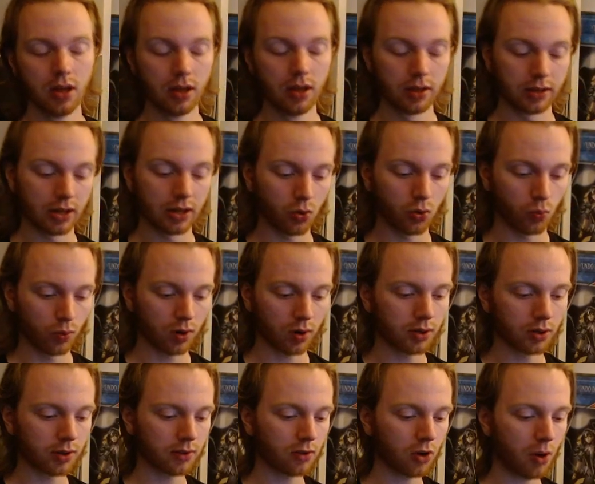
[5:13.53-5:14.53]
Now, we're going
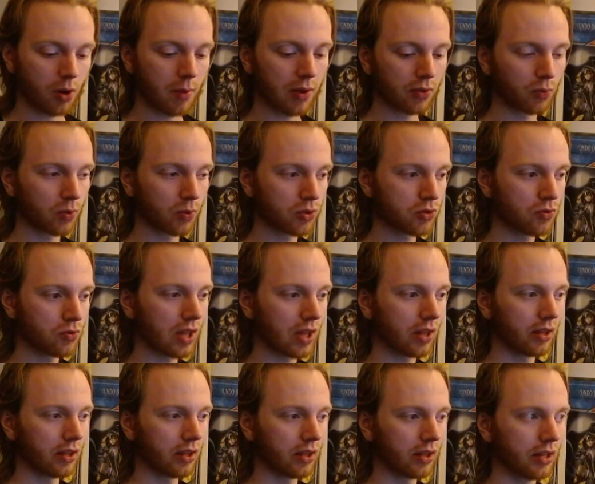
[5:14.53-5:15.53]
to talk about what you can
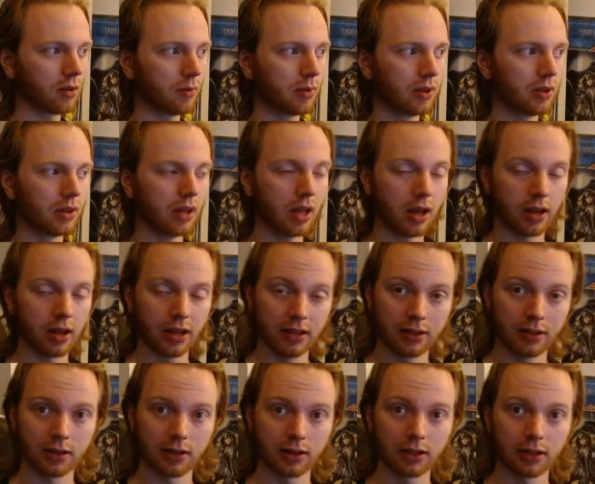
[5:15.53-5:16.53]
link summon in
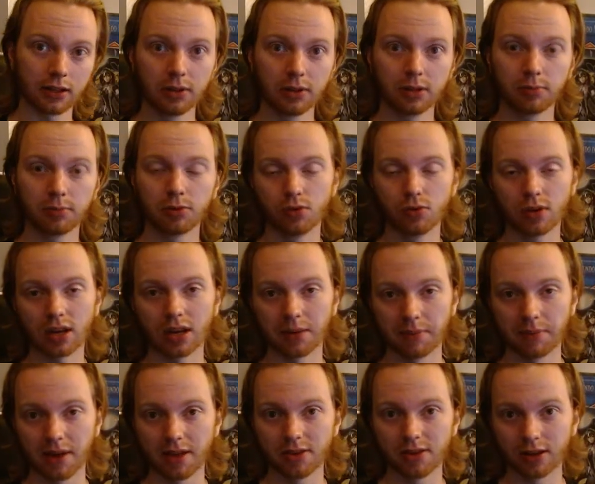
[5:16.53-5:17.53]
a little bit, but you can
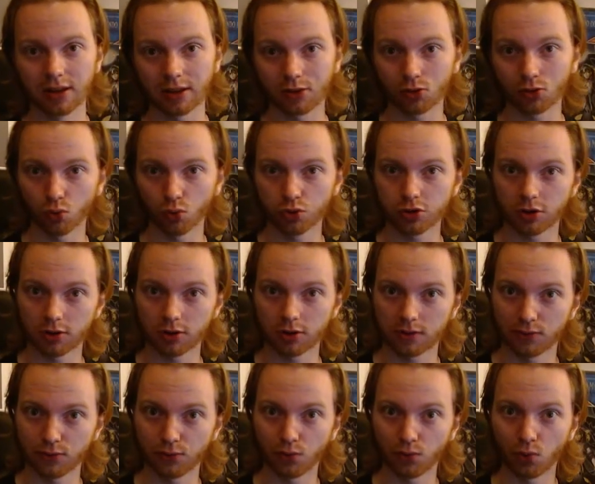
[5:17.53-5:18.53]
imagine that Soul Charge for
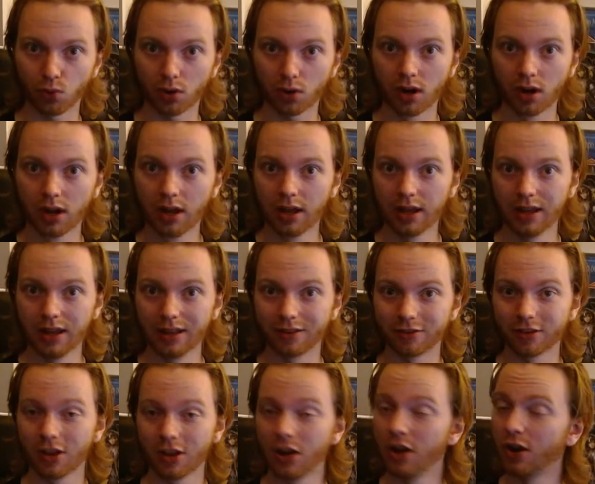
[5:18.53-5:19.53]
4
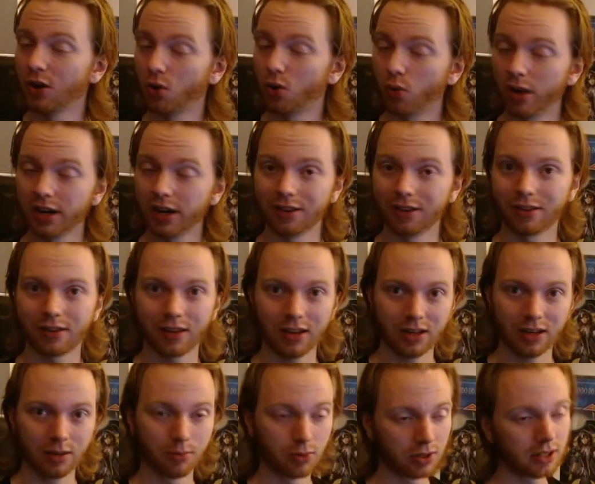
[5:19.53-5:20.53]
is quite insane,
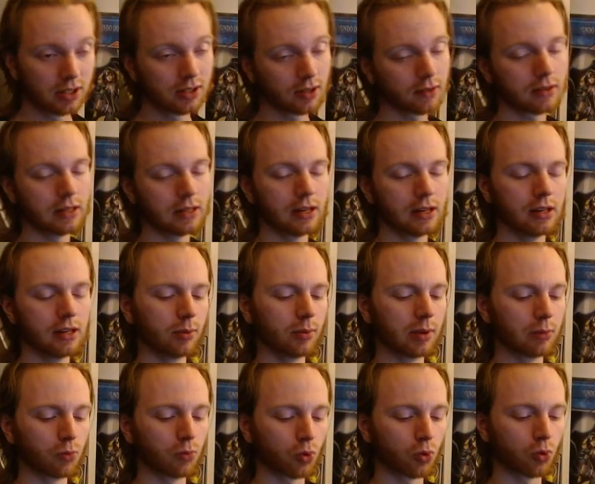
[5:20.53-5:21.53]
but it does need a little bit
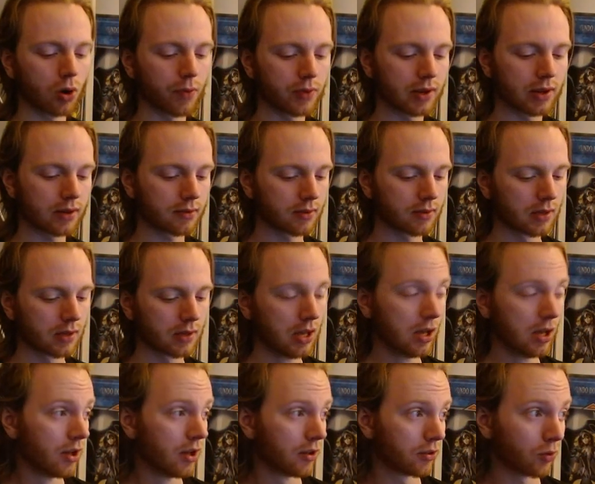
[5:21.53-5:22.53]
more context.
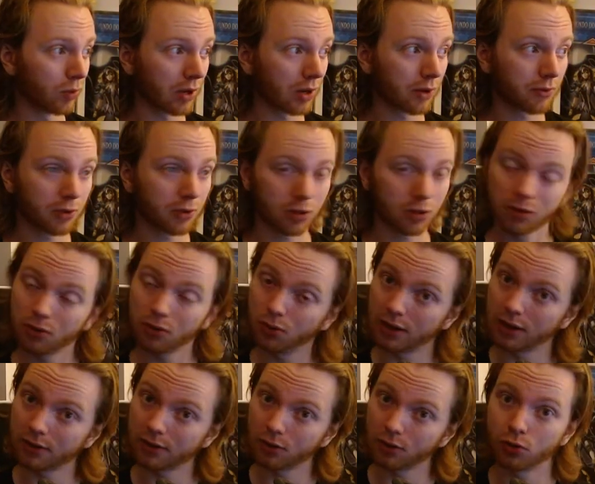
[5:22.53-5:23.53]
So without further ado,
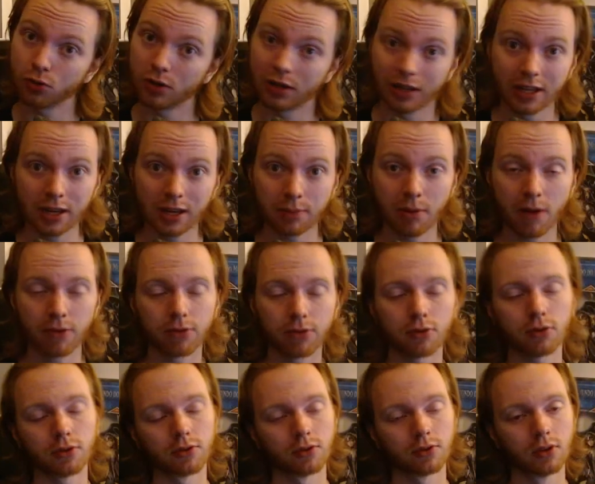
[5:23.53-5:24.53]
let's go to the link
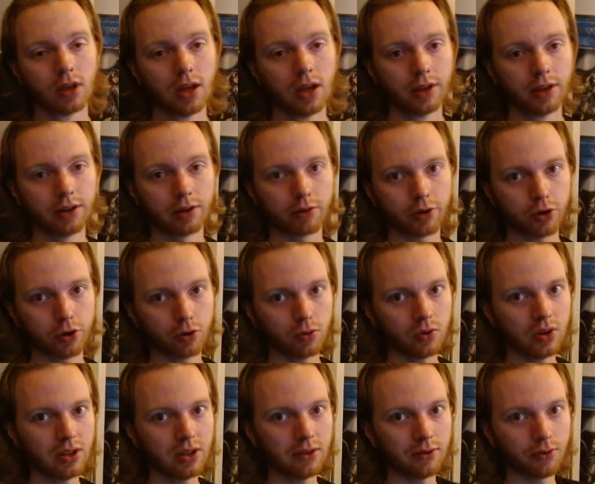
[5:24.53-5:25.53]
monsters. There are
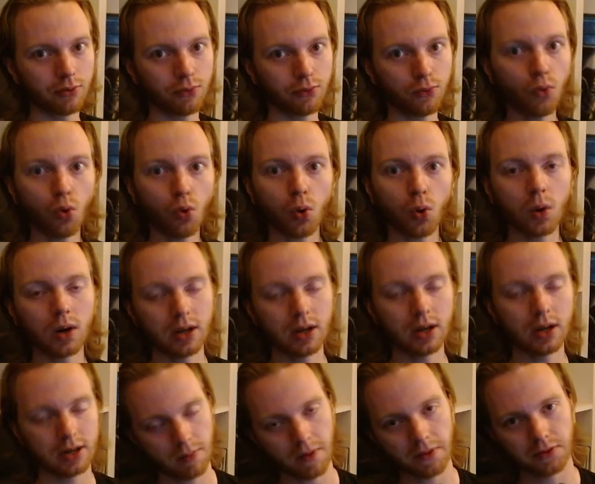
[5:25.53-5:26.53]
currently 4 link
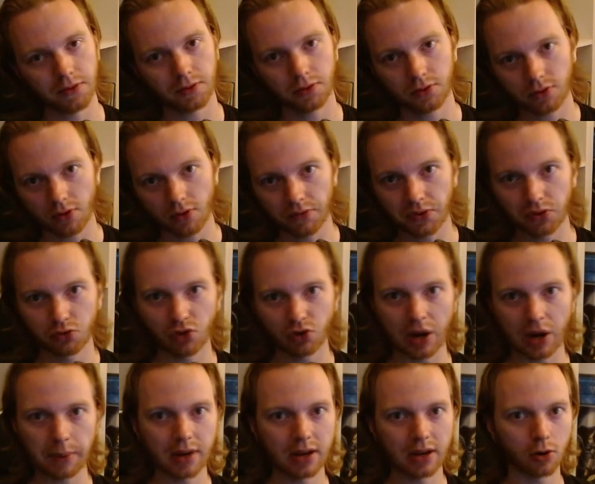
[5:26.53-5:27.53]
monsters of the
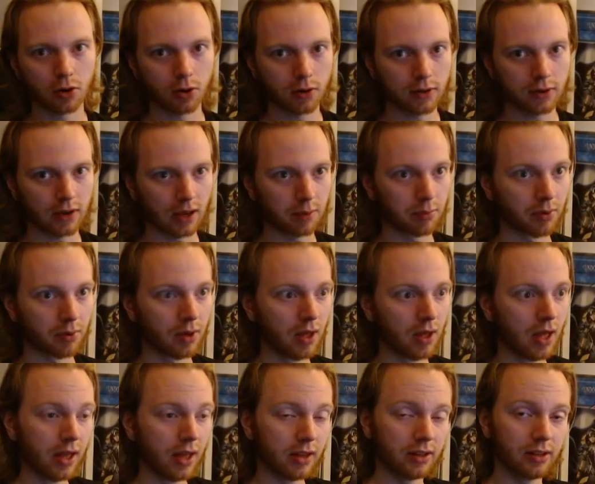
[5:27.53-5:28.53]
Tri-Brigade archetype.
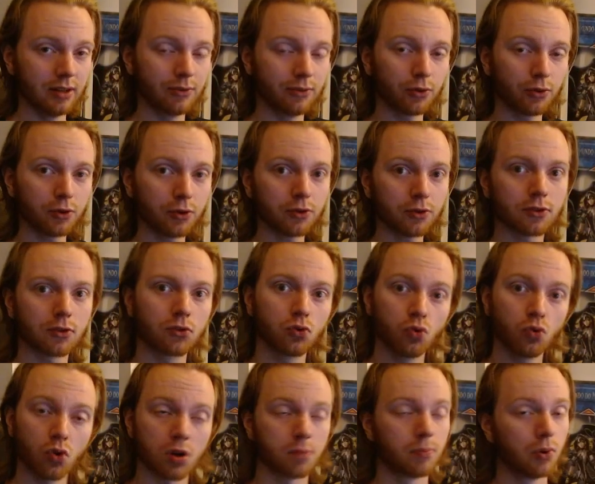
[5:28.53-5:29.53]
The first 2
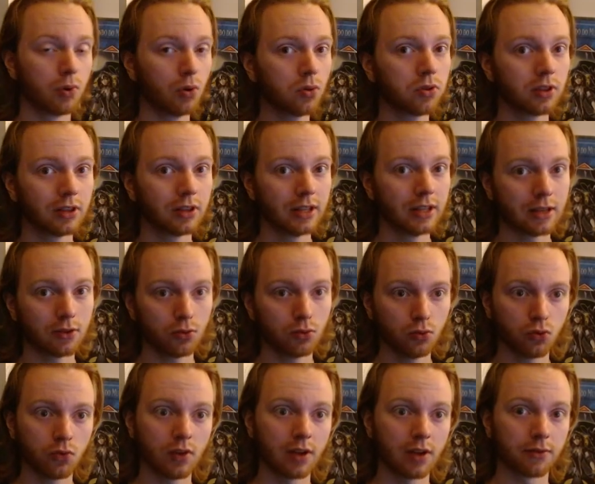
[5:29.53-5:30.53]
are both Link 2,
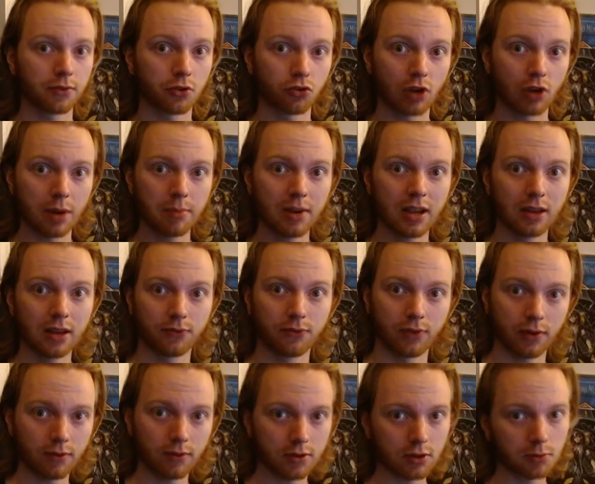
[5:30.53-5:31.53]
so we have Tri-Brigade
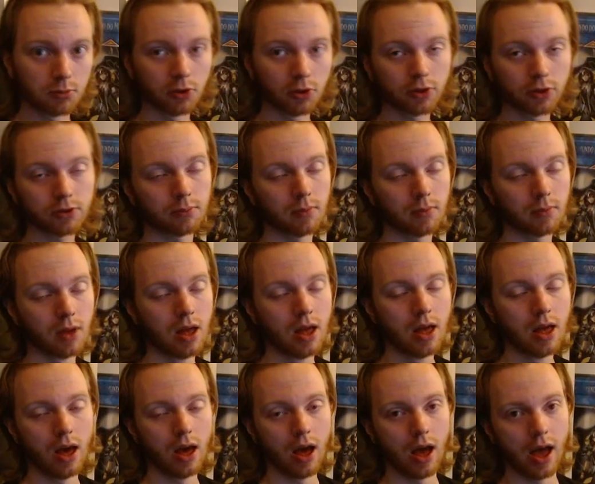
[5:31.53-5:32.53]
Variegated Blossom,
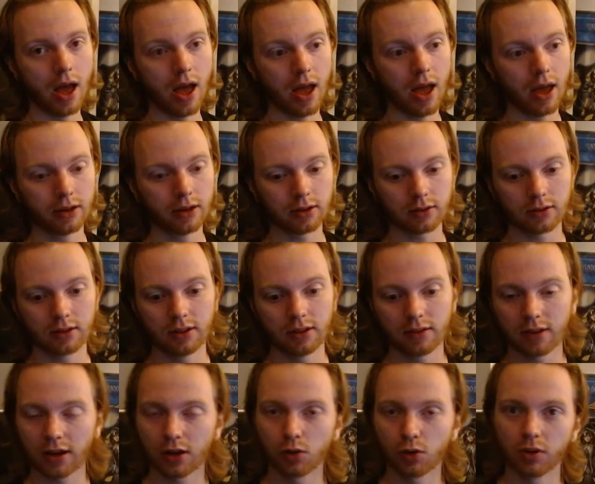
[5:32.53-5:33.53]
and the
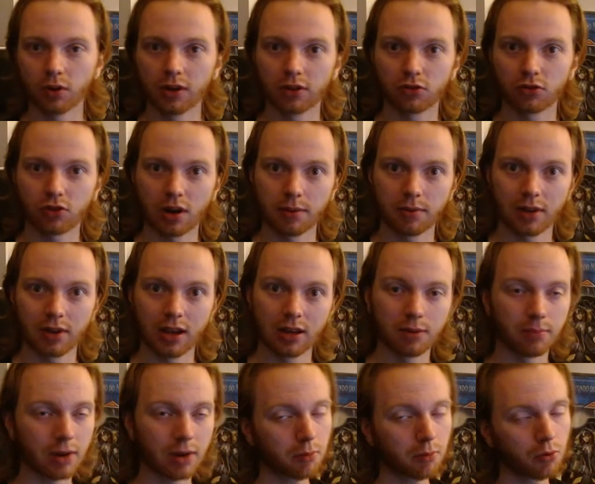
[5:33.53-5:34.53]
second one is Tri-Brigade
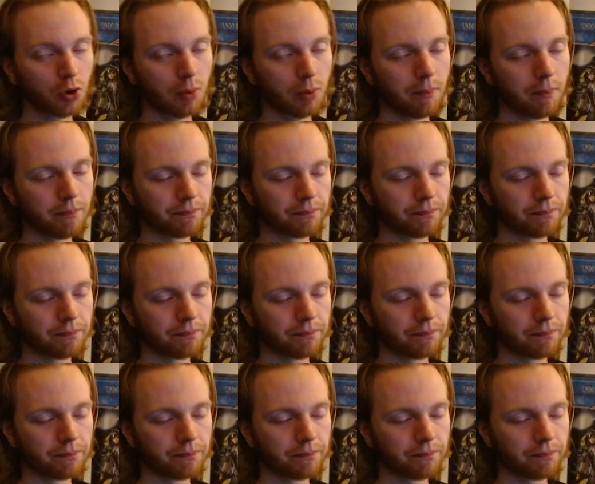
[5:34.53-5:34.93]
Bearbrum.